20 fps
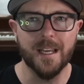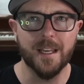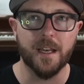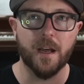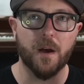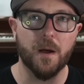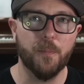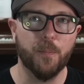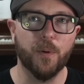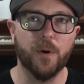
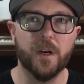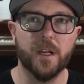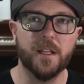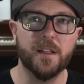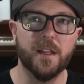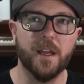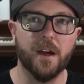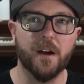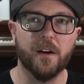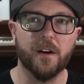Now, I put
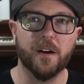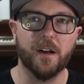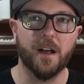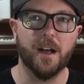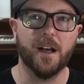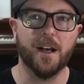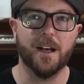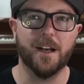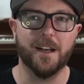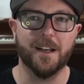in there
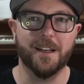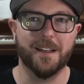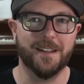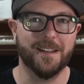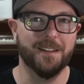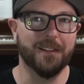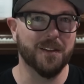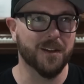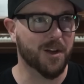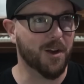
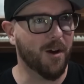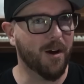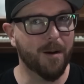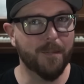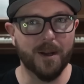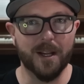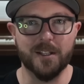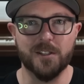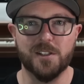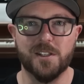in the
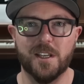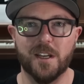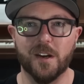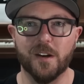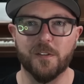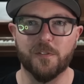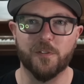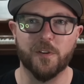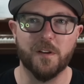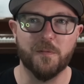comments
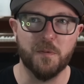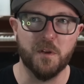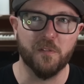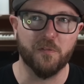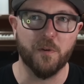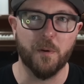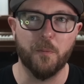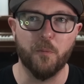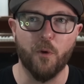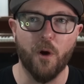here, forgive me
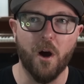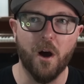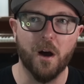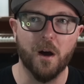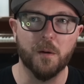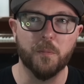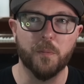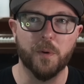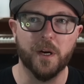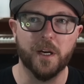if I'm
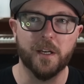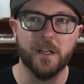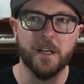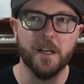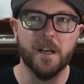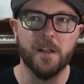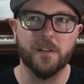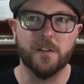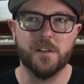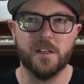wrong, but
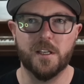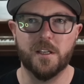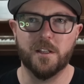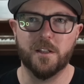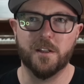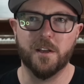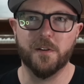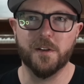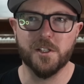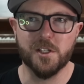
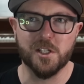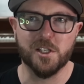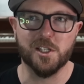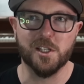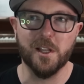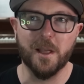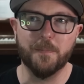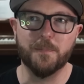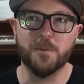there is a slim